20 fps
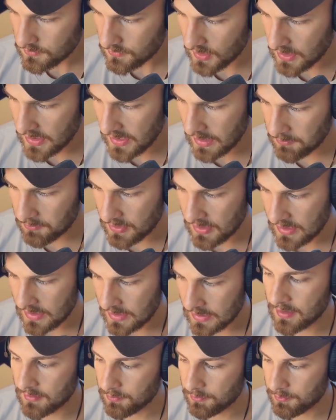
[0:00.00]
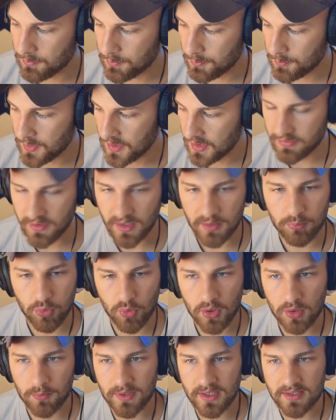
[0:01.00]
and being very
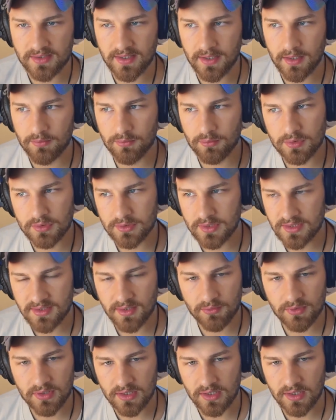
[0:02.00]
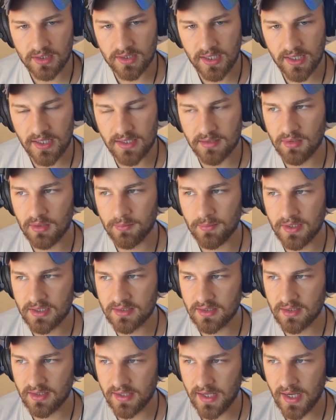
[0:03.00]
poor. But I say, well, that's not really the case, right?
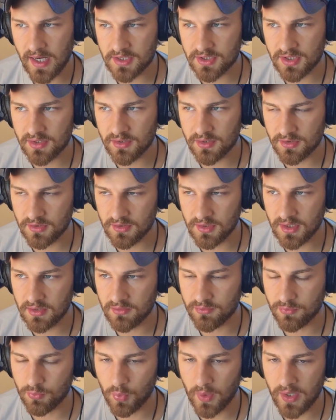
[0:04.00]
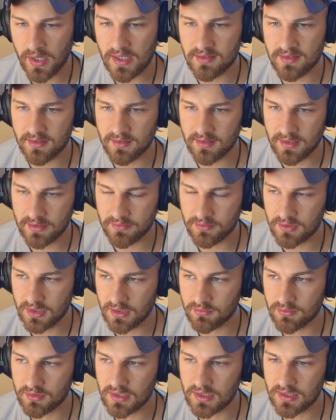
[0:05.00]
Because it's actually, there's a lot of ways that the devil
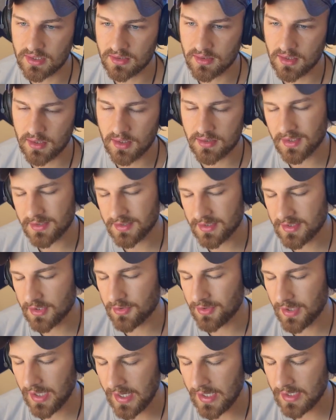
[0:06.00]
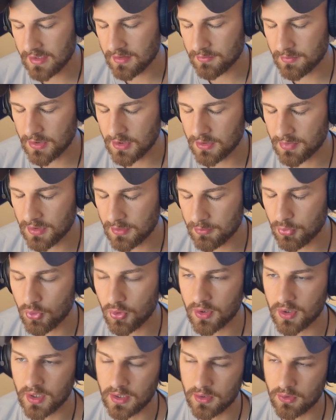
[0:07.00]
can really, it's not to say you can't, be
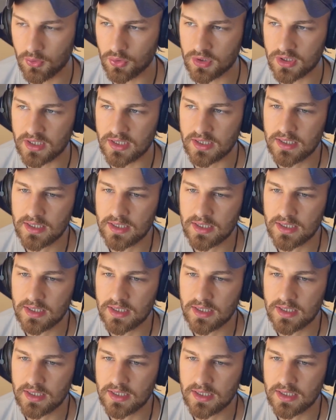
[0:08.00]
poor and holy,